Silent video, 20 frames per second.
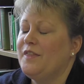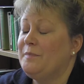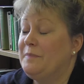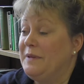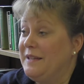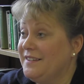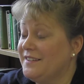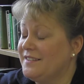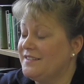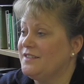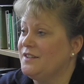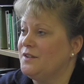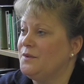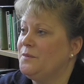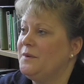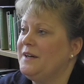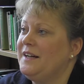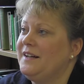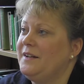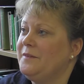The pistol,
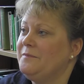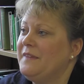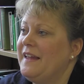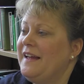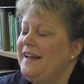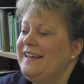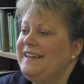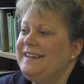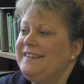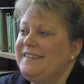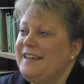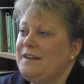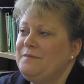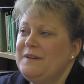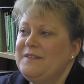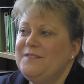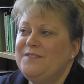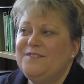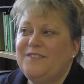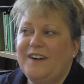well, they'd
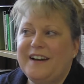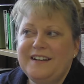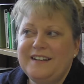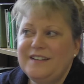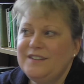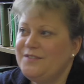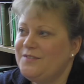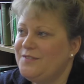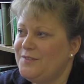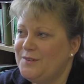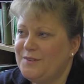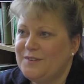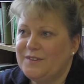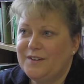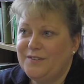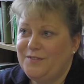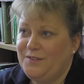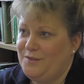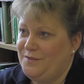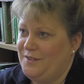been fighting for
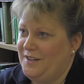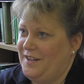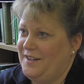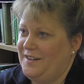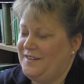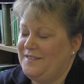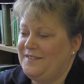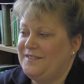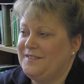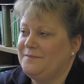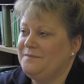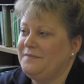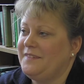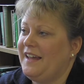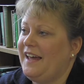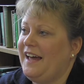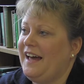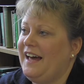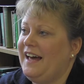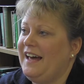a few days,
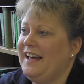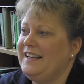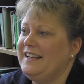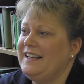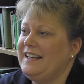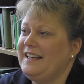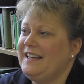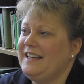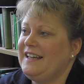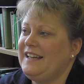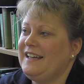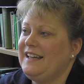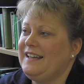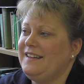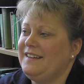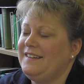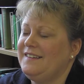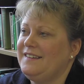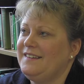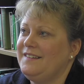and
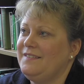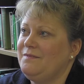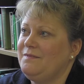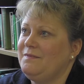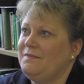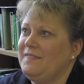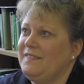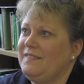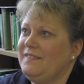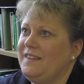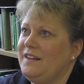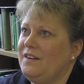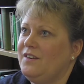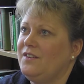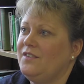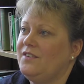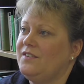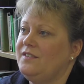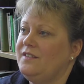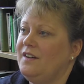
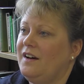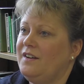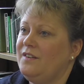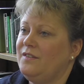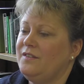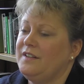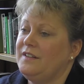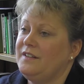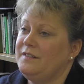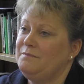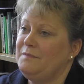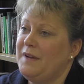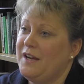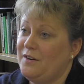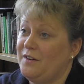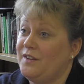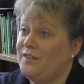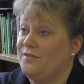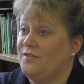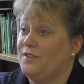there's not only
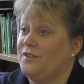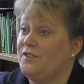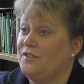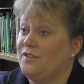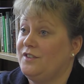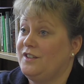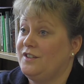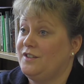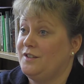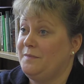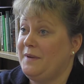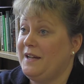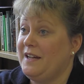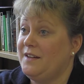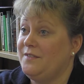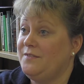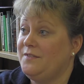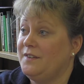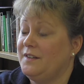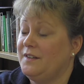Mary's version in her
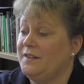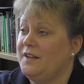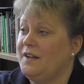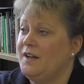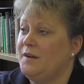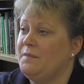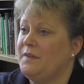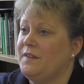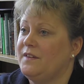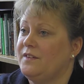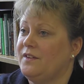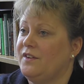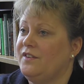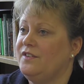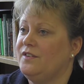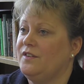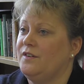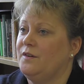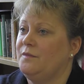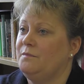pamphlet, but there's
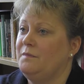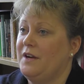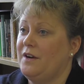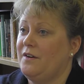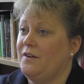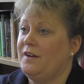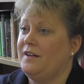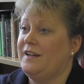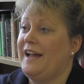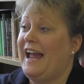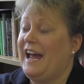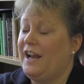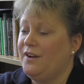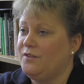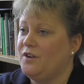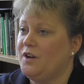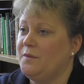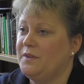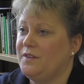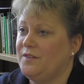also Mary
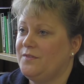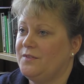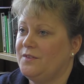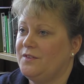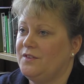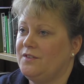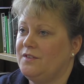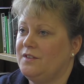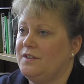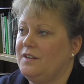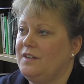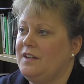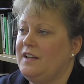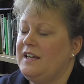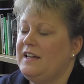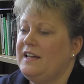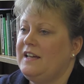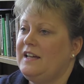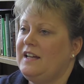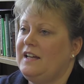and Robert's version
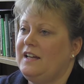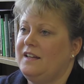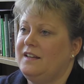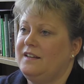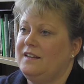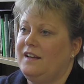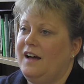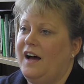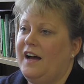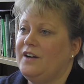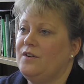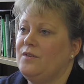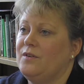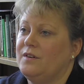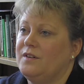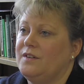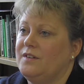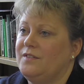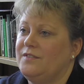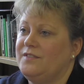in the High
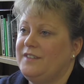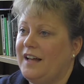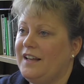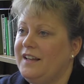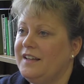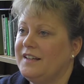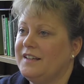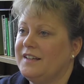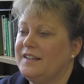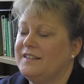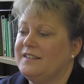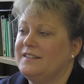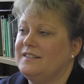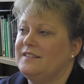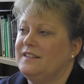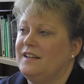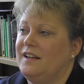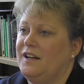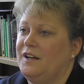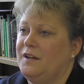Court of Delegates